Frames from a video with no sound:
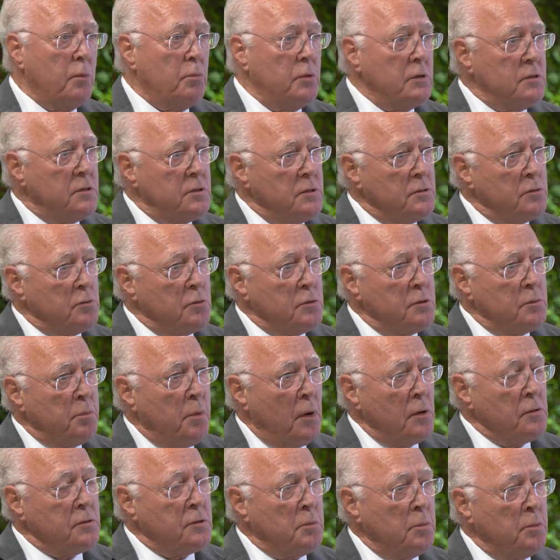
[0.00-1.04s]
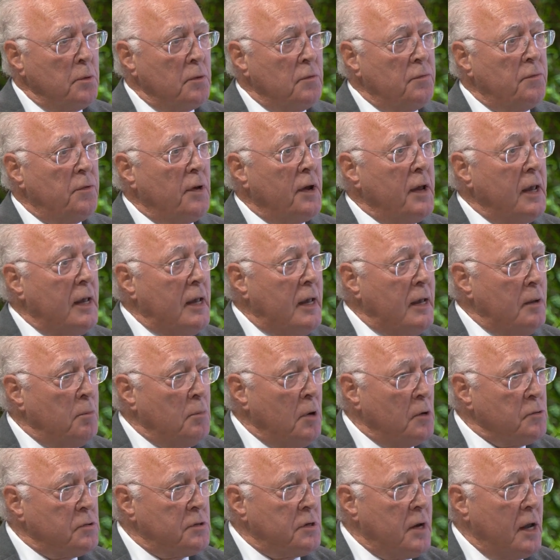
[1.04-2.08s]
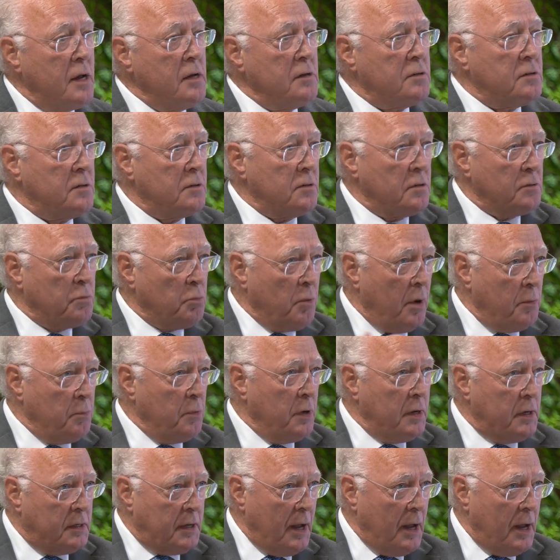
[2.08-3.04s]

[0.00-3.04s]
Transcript: which is responsible for hemostasis when we